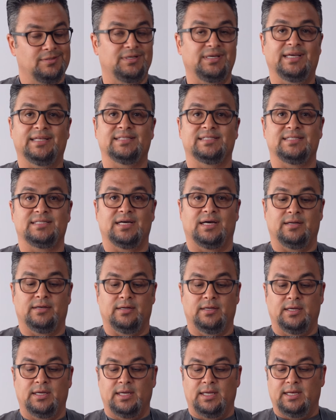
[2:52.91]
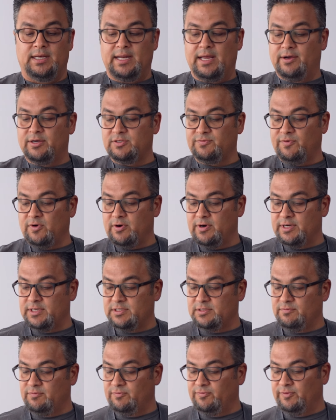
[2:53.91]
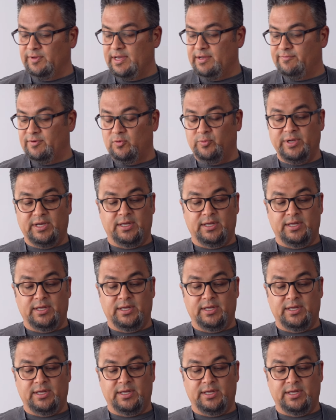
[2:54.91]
it's done. Now as far as flavor, we